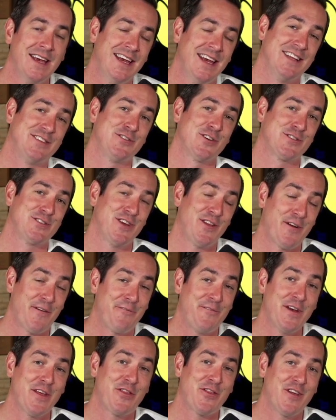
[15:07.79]
It took to their
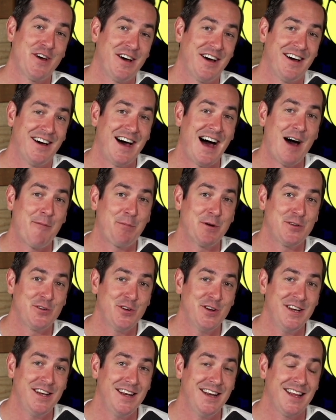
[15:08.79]
5th
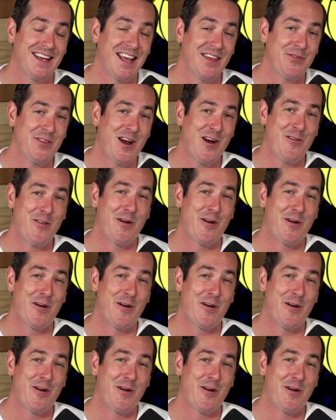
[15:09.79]
opportunity to get there.